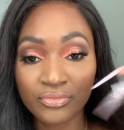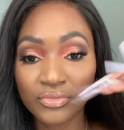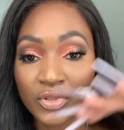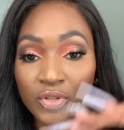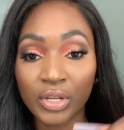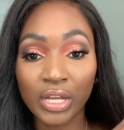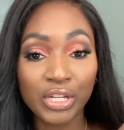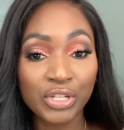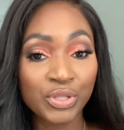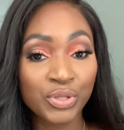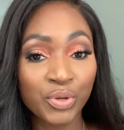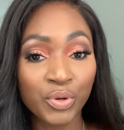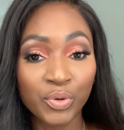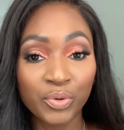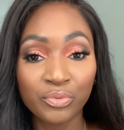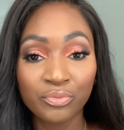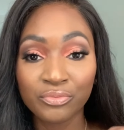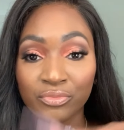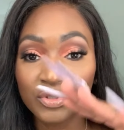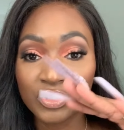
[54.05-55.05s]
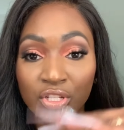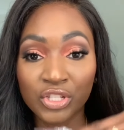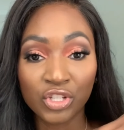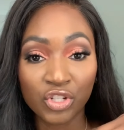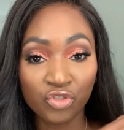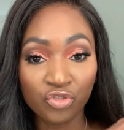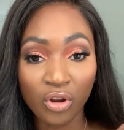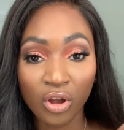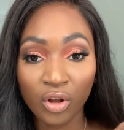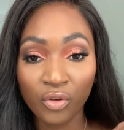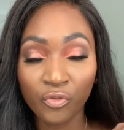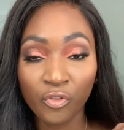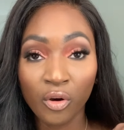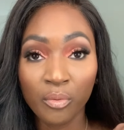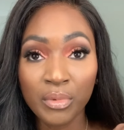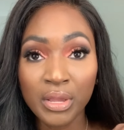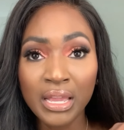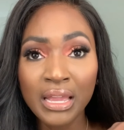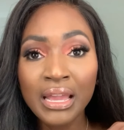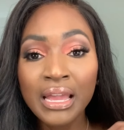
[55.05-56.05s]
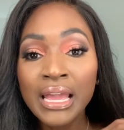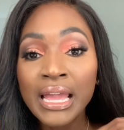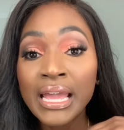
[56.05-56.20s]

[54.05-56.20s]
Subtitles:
You guys know it's a struggle for me.